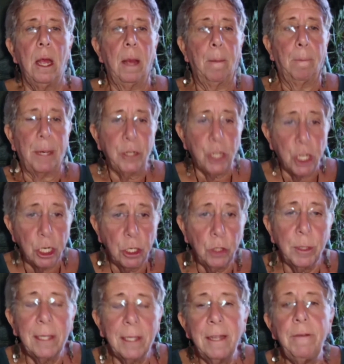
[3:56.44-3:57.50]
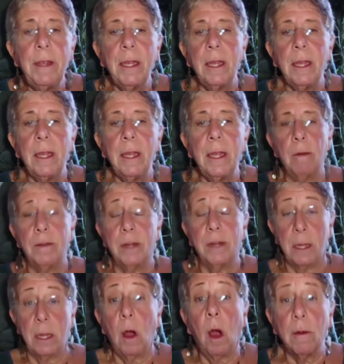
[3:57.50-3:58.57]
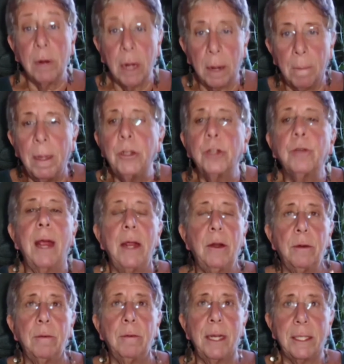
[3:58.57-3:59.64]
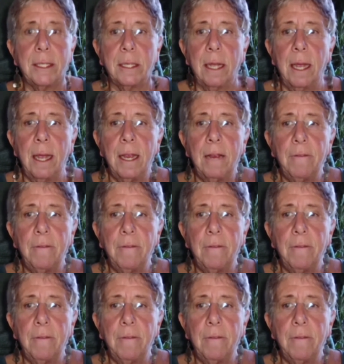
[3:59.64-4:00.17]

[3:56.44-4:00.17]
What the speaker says: But children living in poverty are at a much greater risk if